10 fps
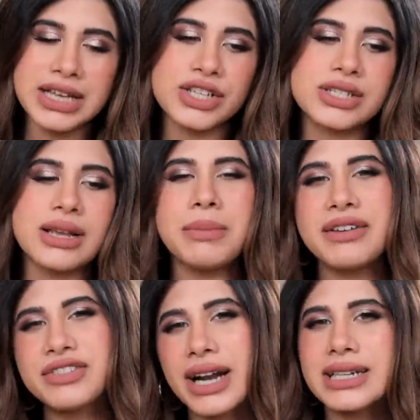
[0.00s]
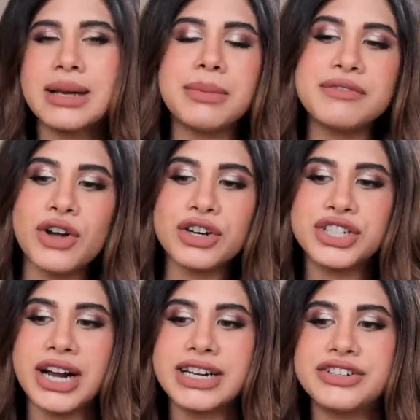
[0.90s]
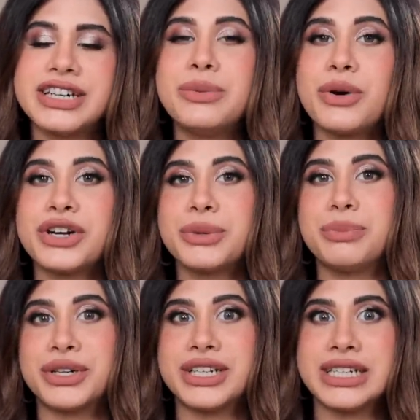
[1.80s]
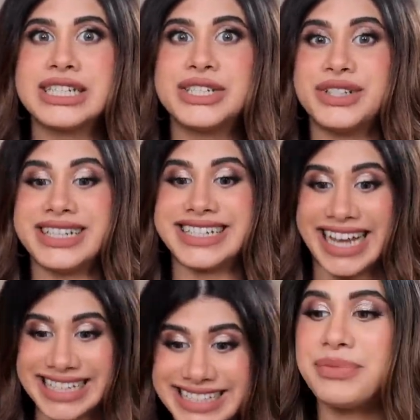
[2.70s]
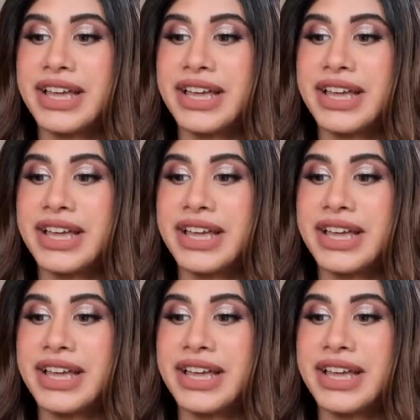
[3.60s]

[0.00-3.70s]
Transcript: So some I've tried, some I've not tried. I really wanted to put to the test.